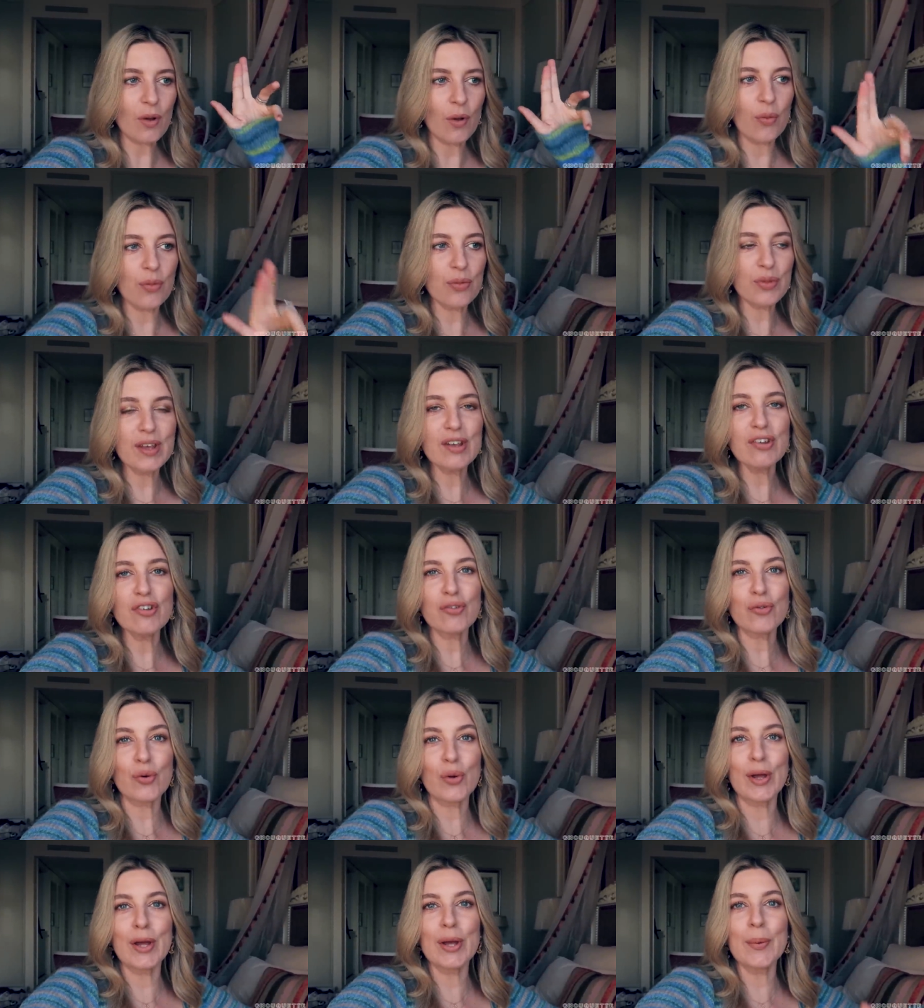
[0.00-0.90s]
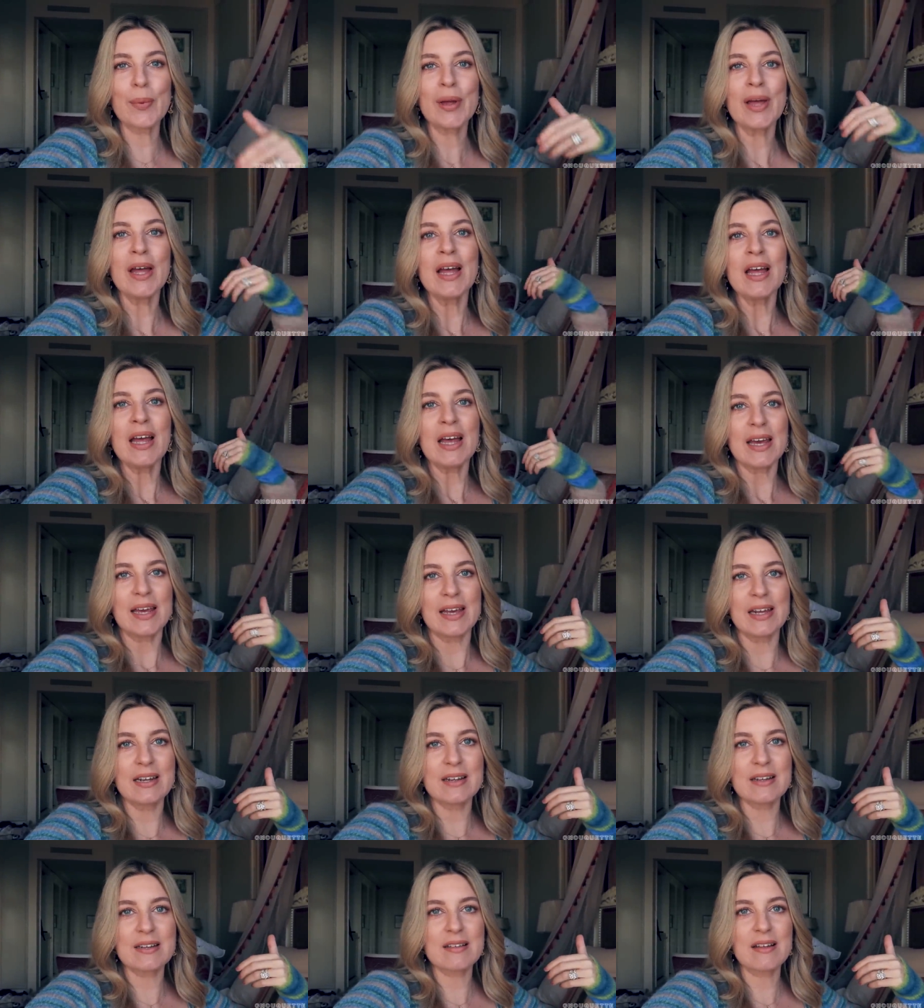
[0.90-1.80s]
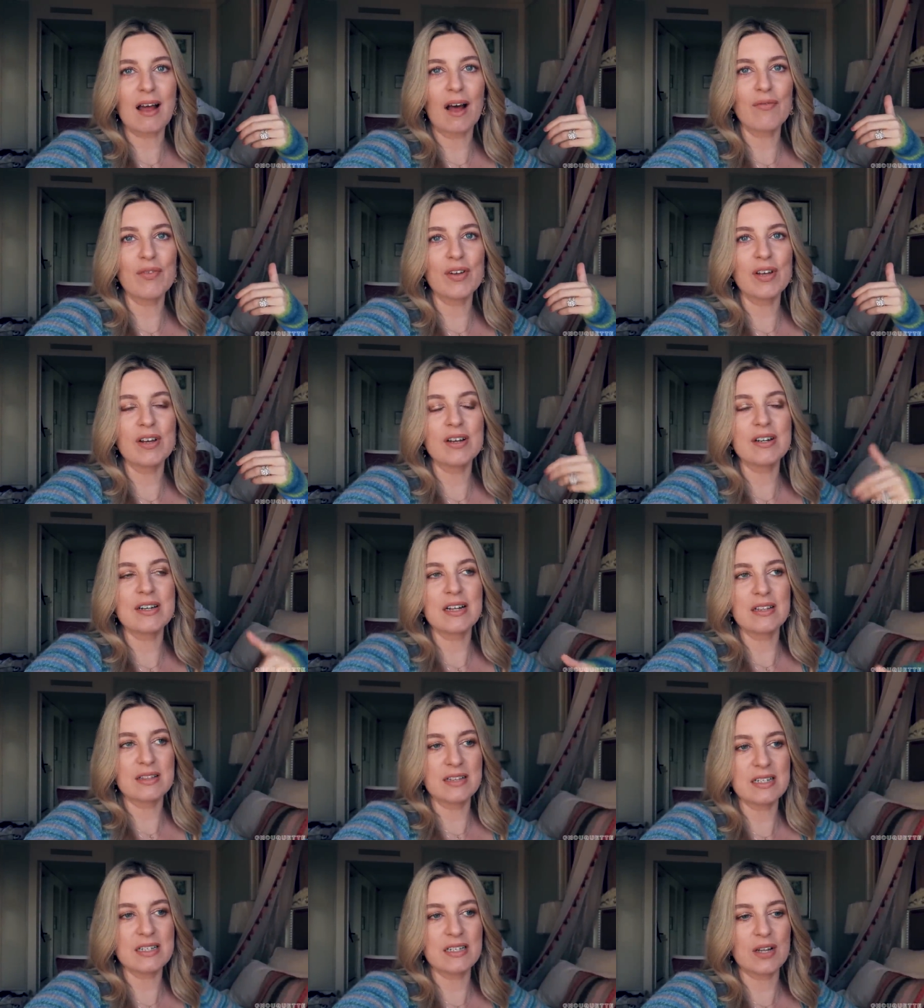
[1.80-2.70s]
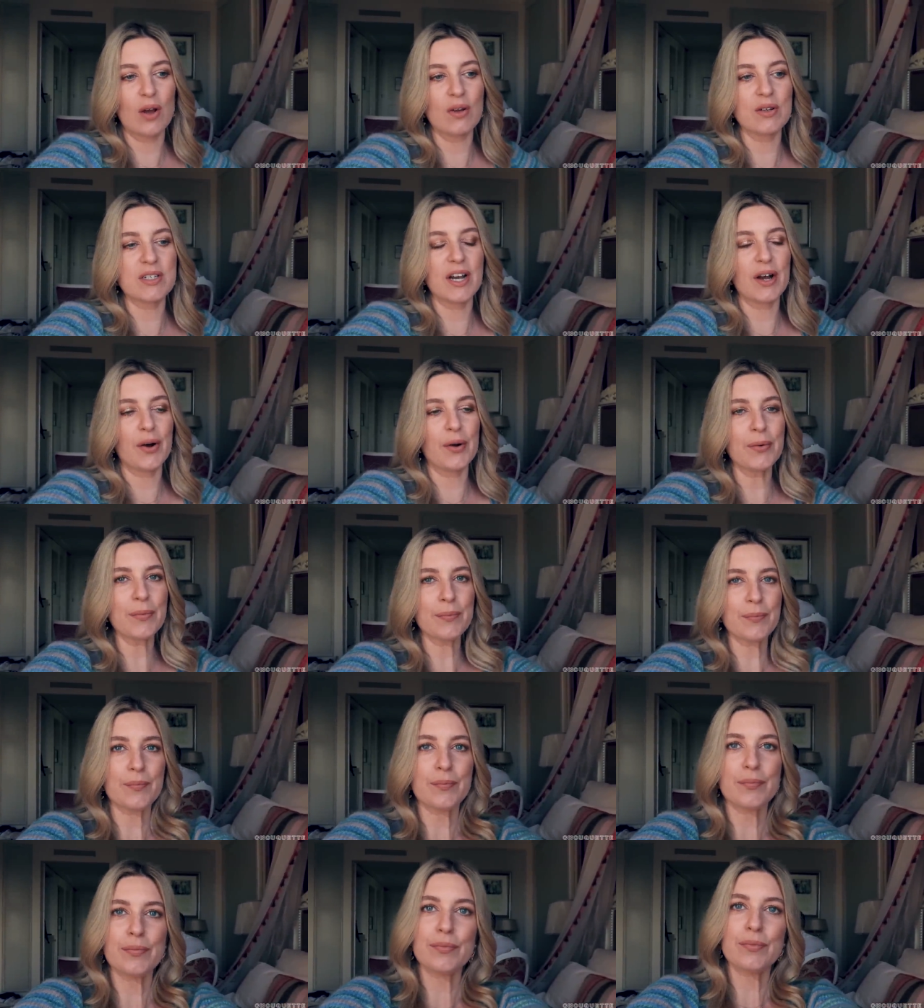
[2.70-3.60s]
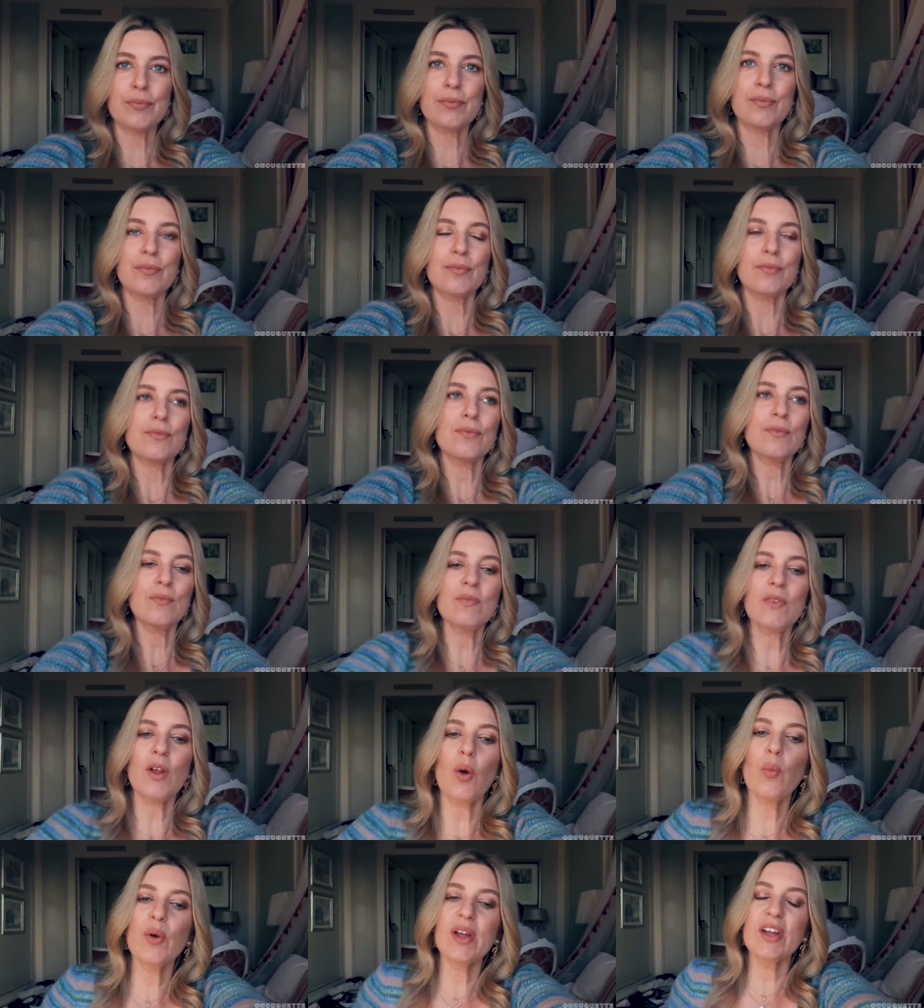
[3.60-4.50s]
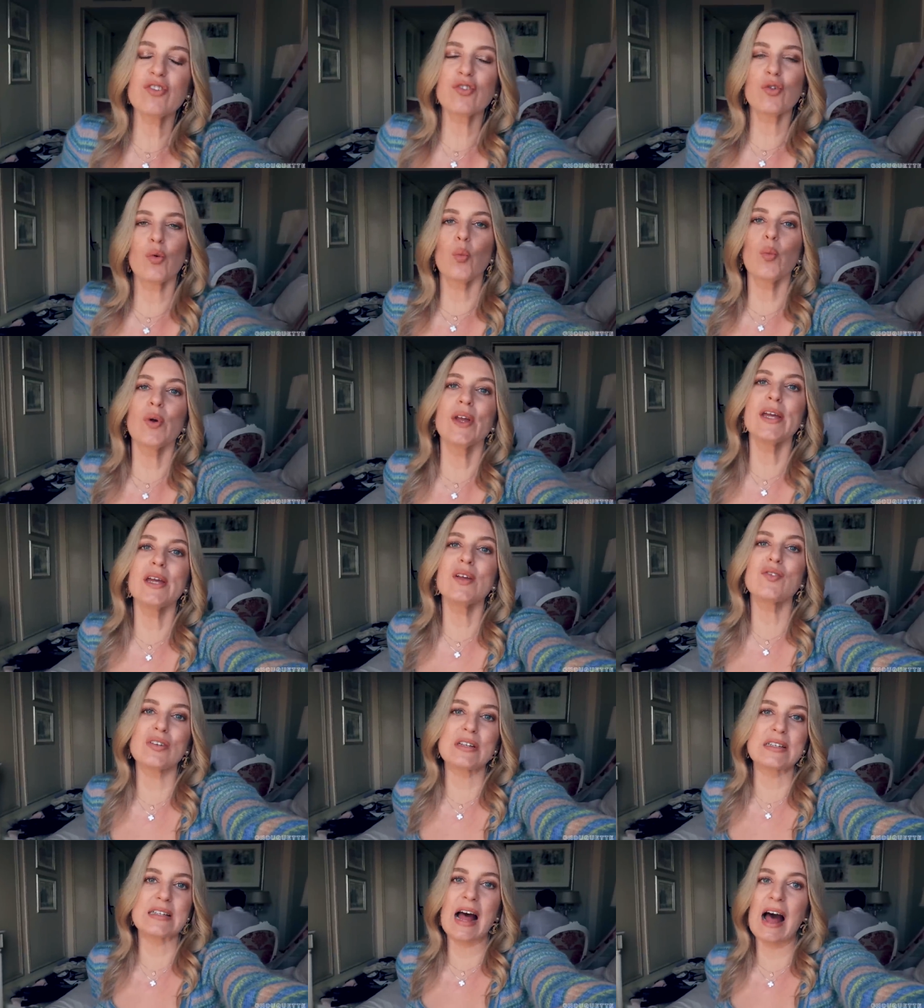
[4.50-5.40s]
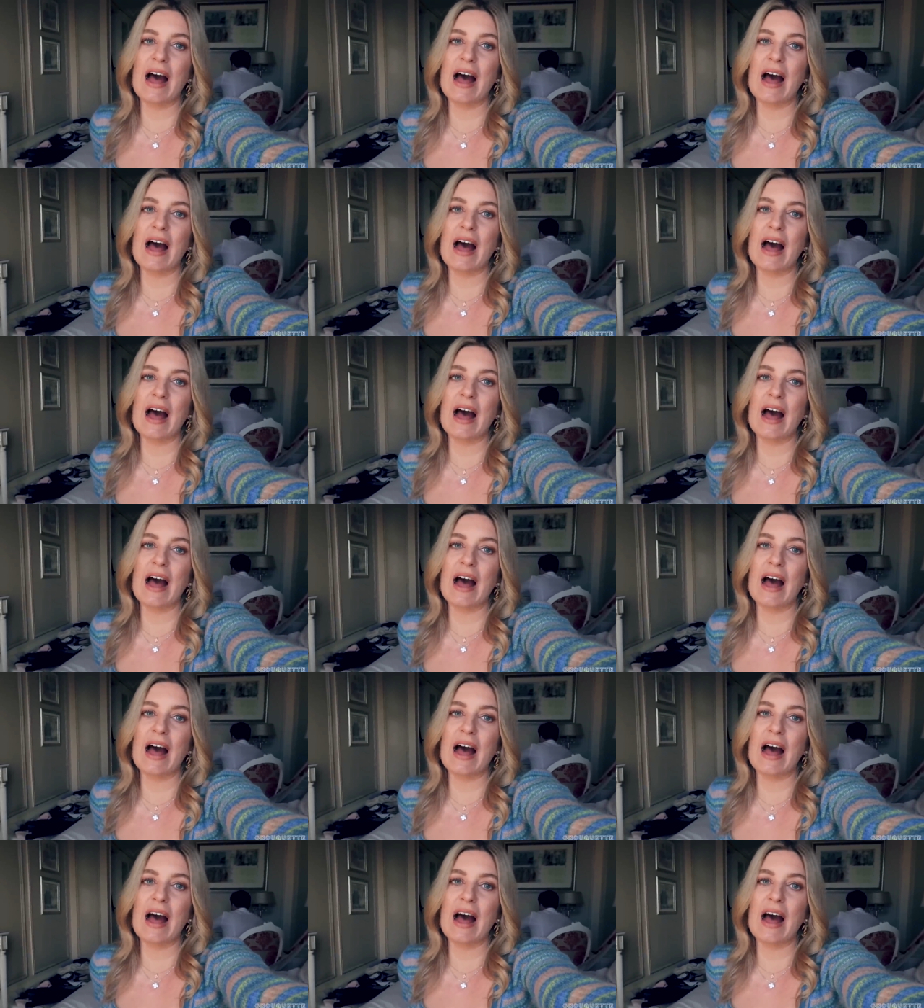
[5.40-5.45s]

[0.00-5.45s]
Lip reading: on this trip he discovered this hotel which we just